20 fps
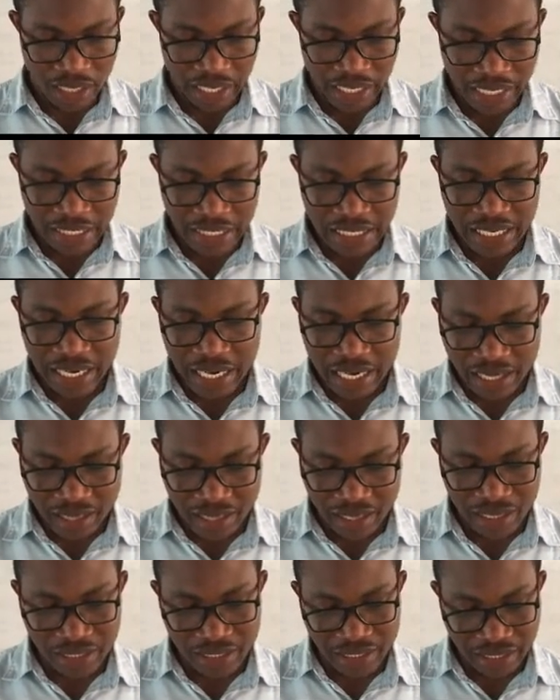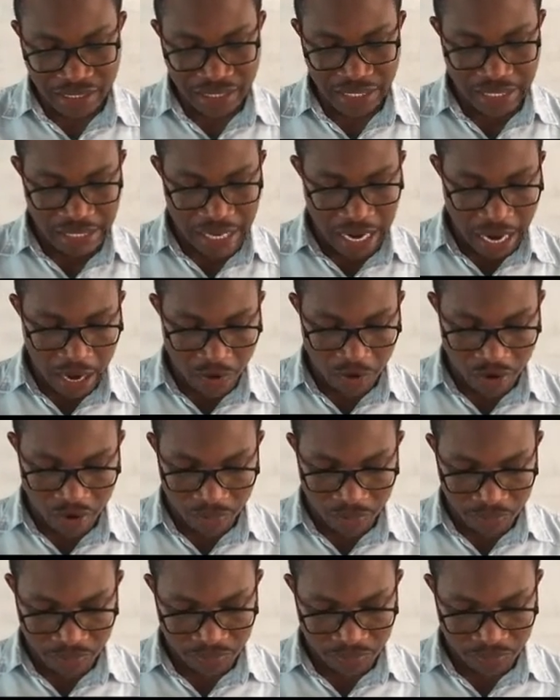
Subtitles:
indicated in the diagram.